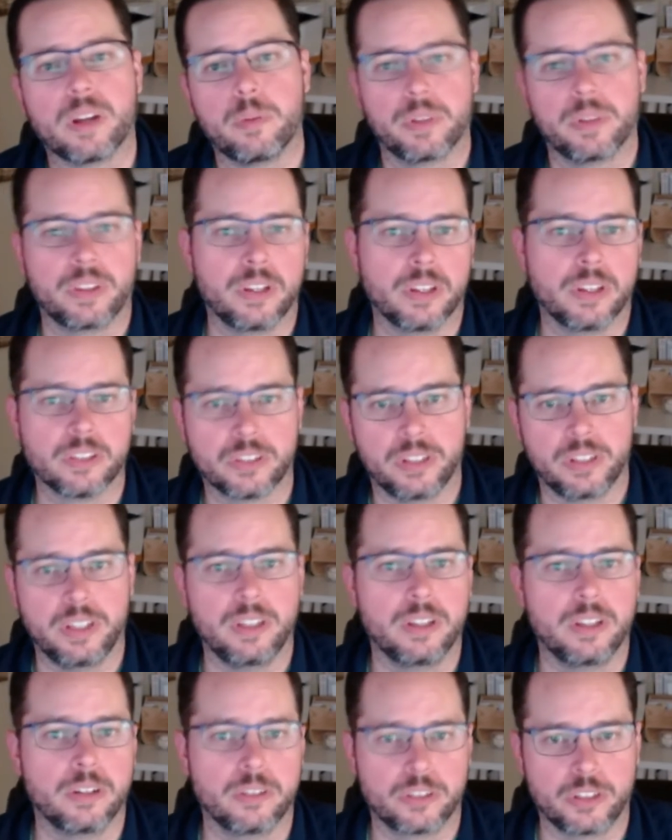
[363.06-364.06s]
with us in
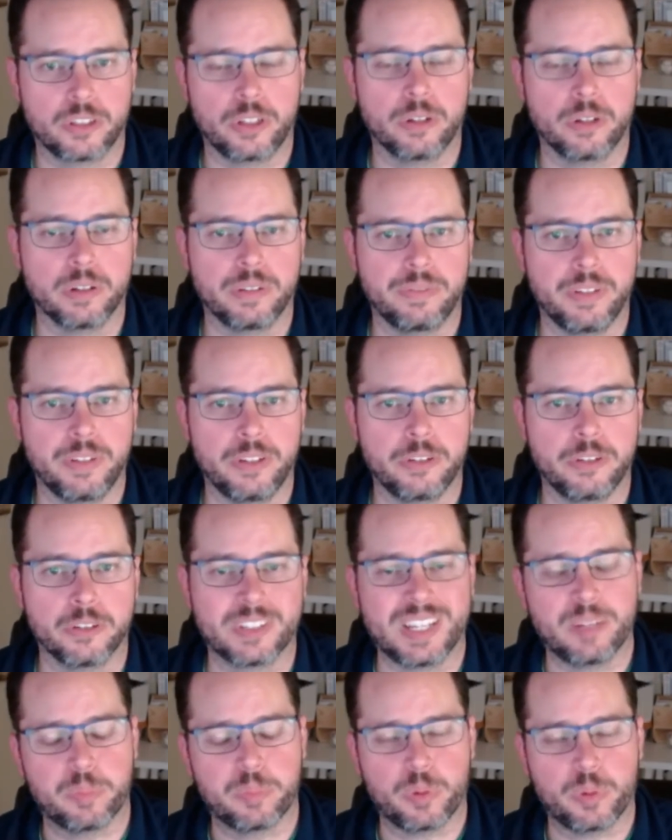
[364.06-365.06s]
those security features
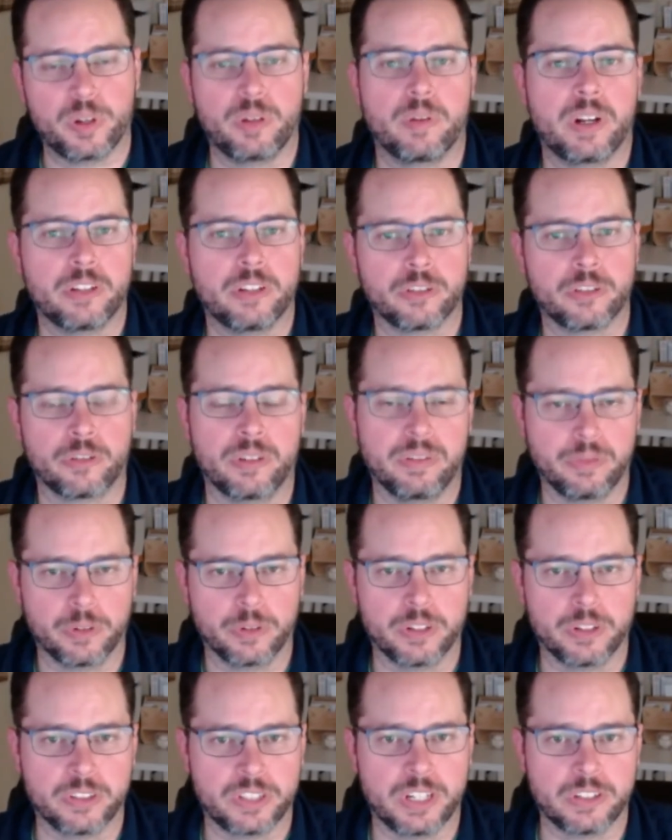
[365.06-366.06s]
and pre-registering for
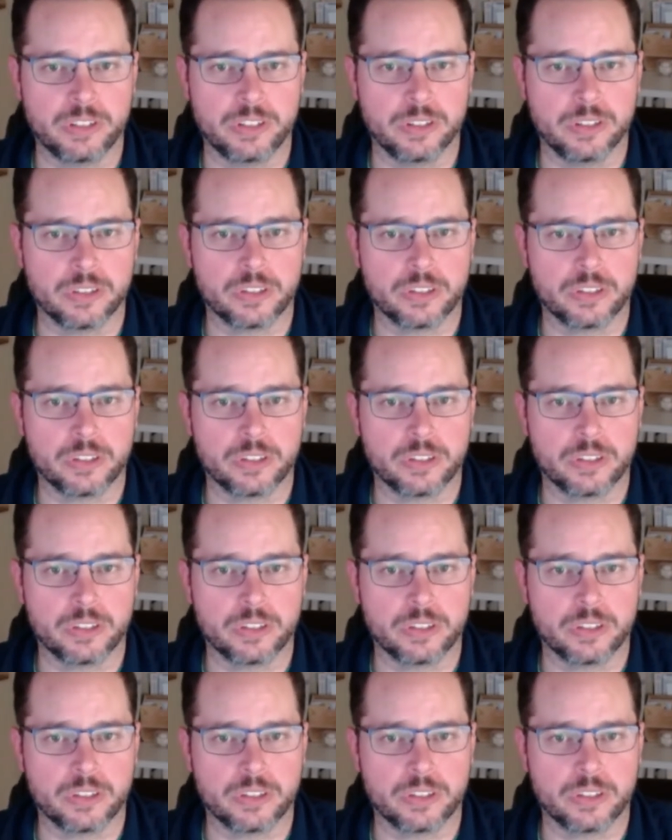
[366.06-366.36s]
the sessions.